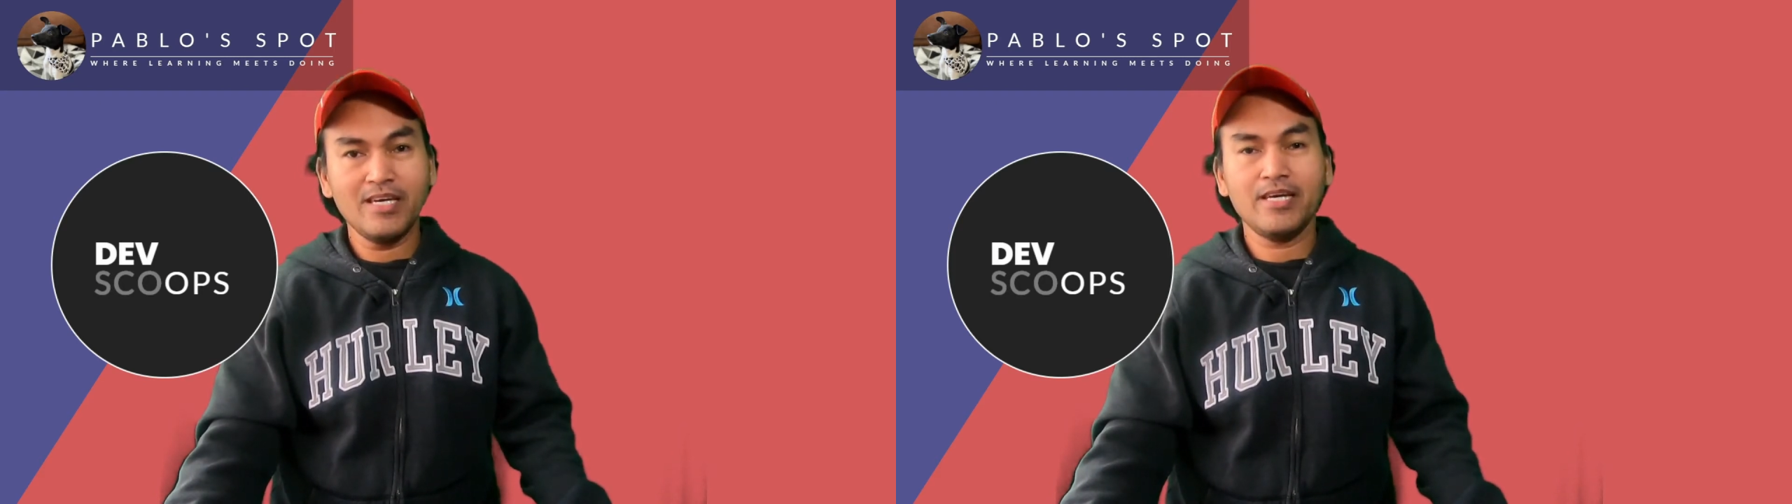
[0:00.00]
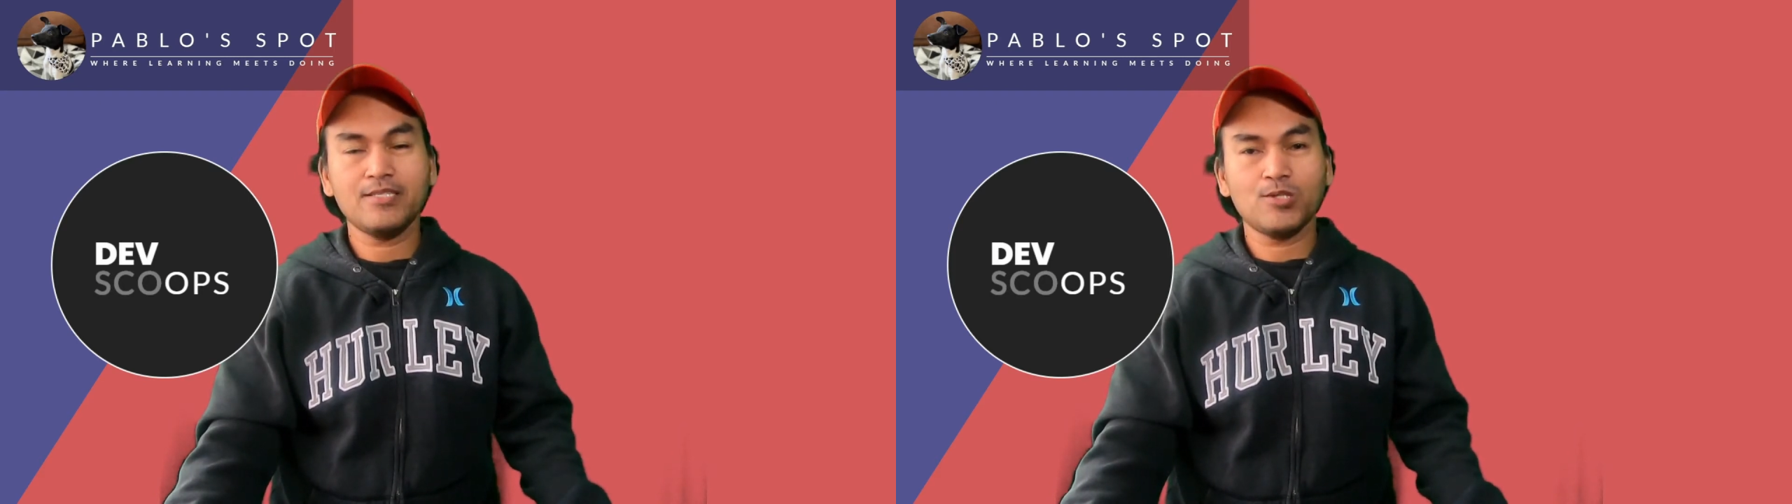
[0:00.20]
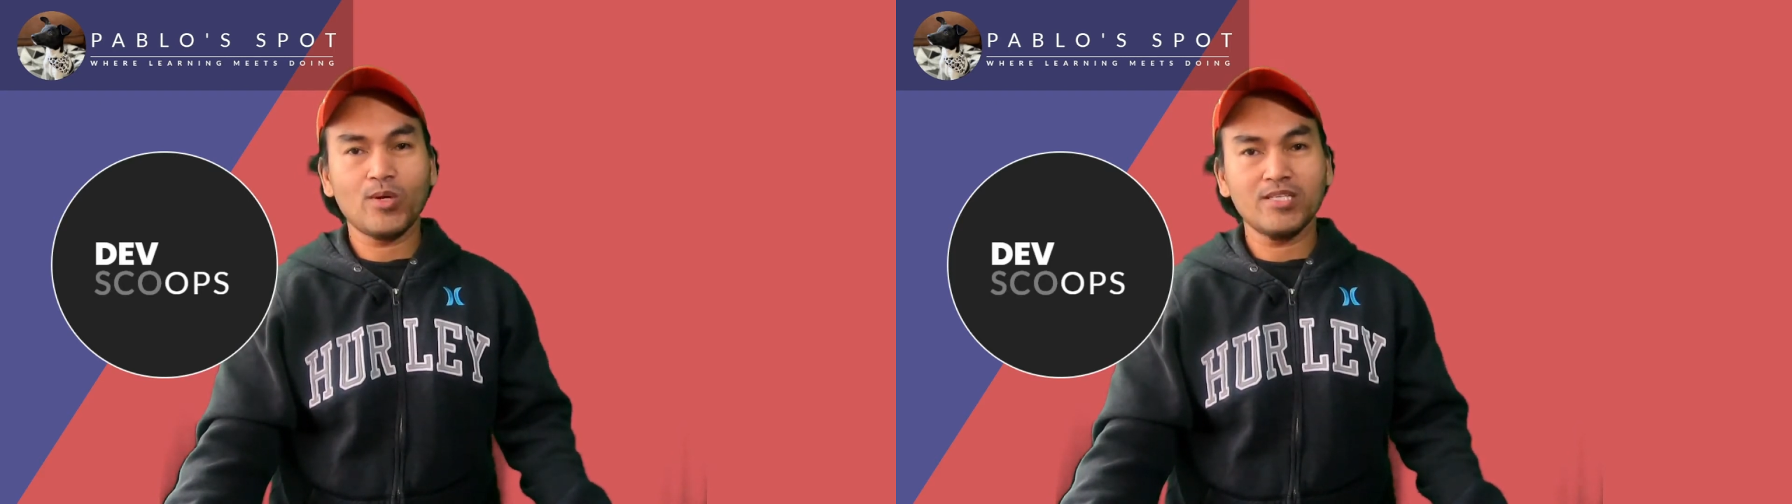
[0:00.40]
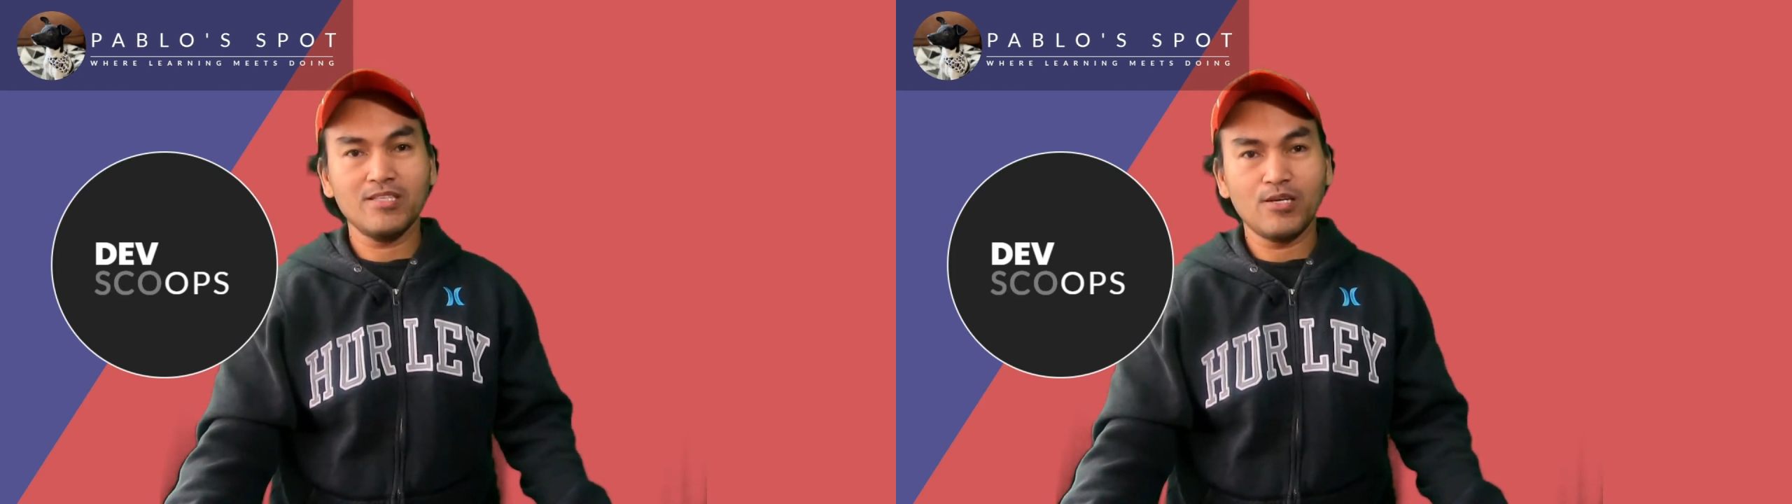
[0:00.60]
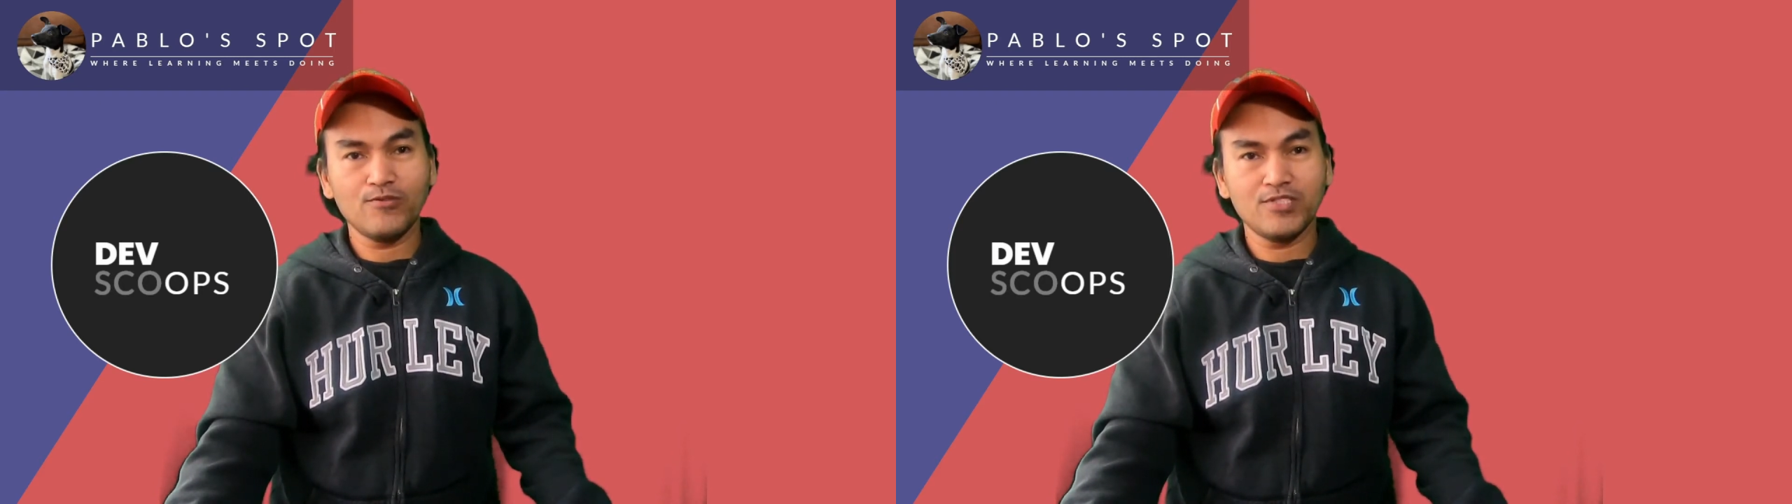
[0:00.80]
and require a
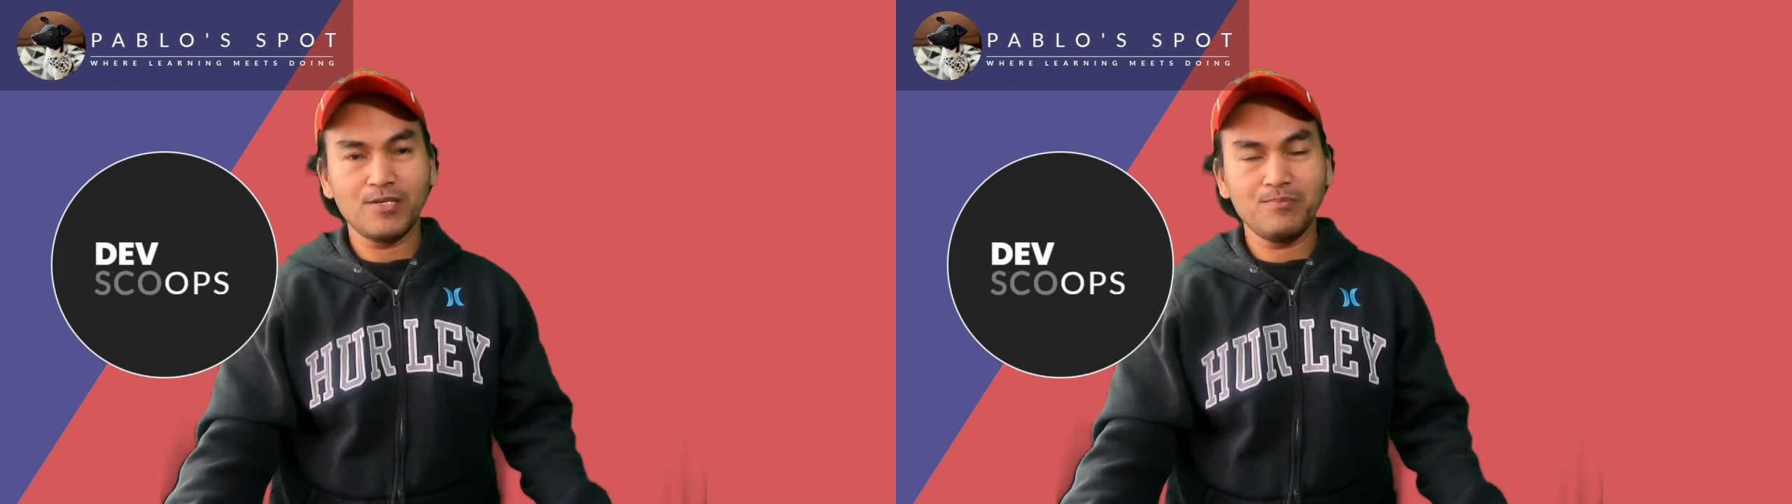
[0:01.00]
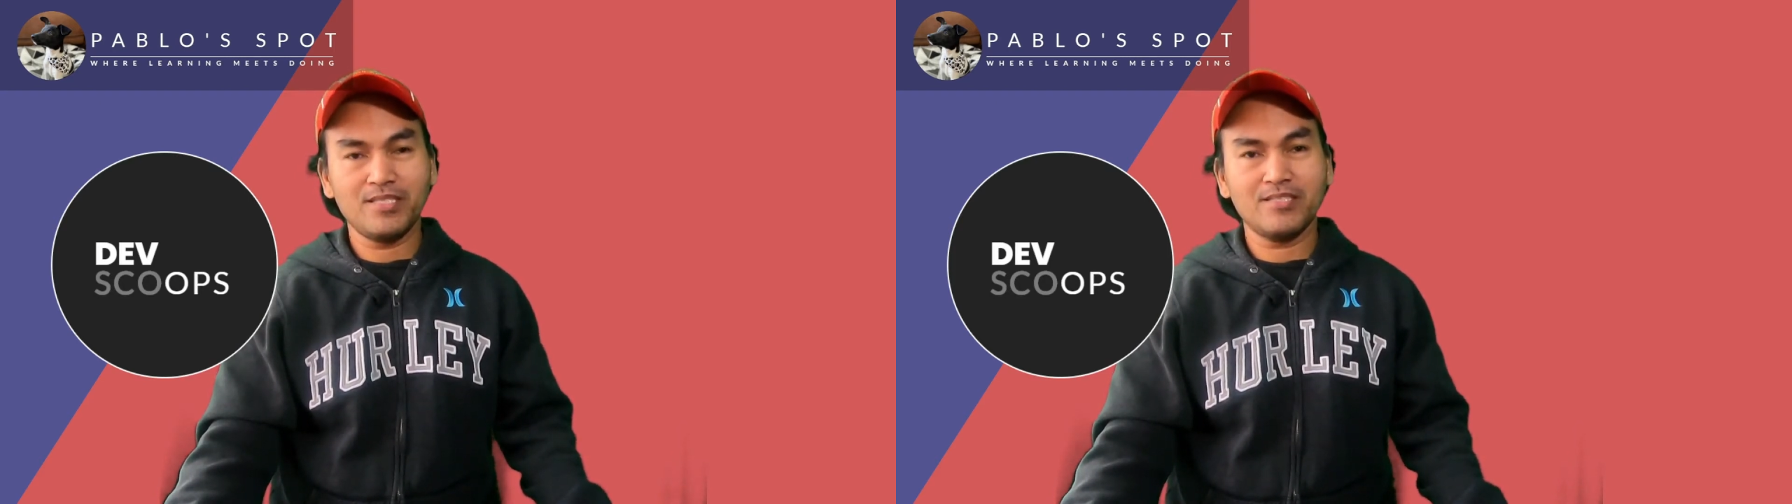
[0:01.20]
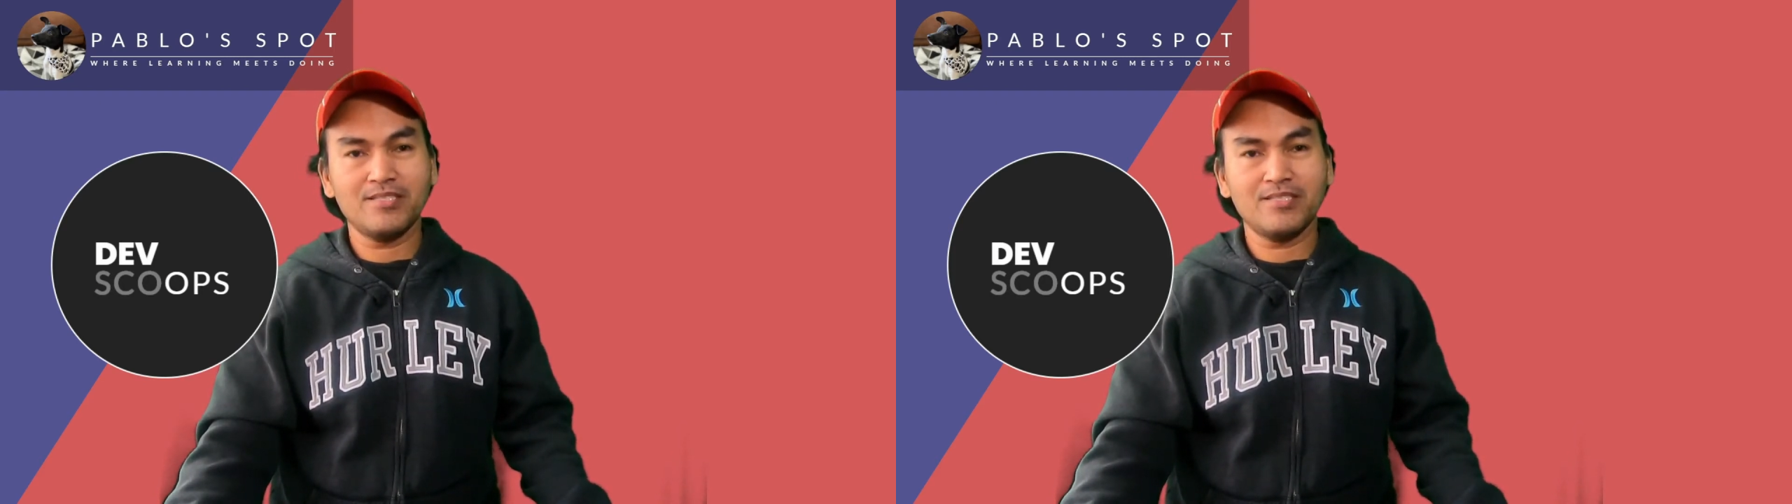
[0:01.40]
lot of typing